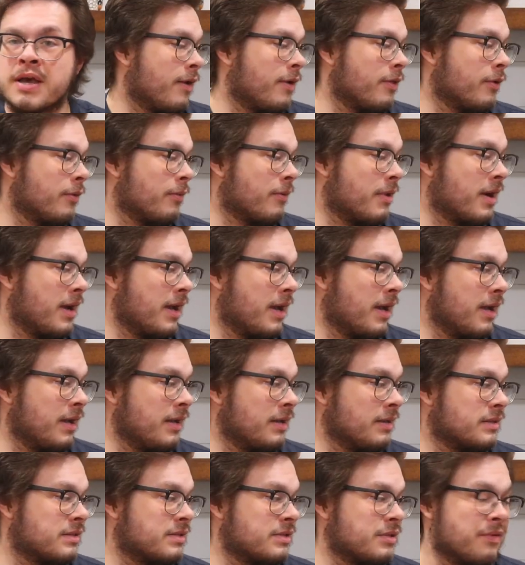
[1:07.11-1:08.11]

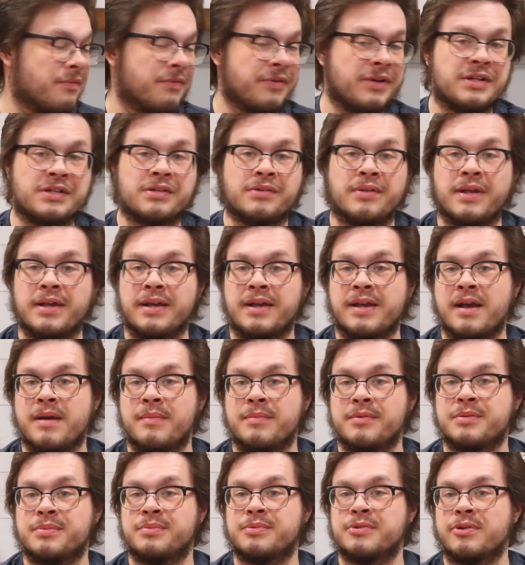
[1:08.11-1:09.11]
Otherwise, don't forget to like,
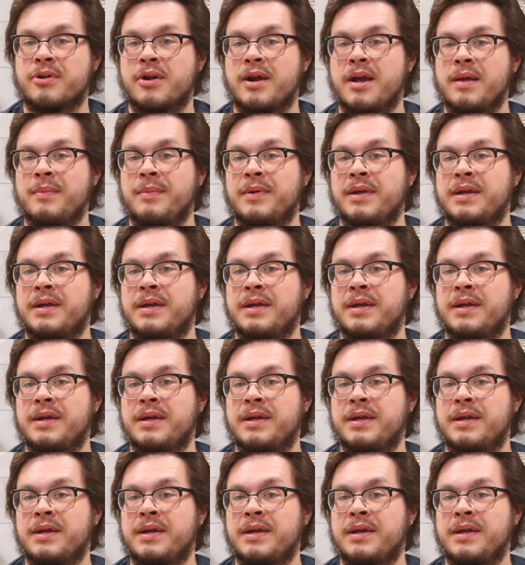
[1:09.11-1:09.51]
comment, subscribe,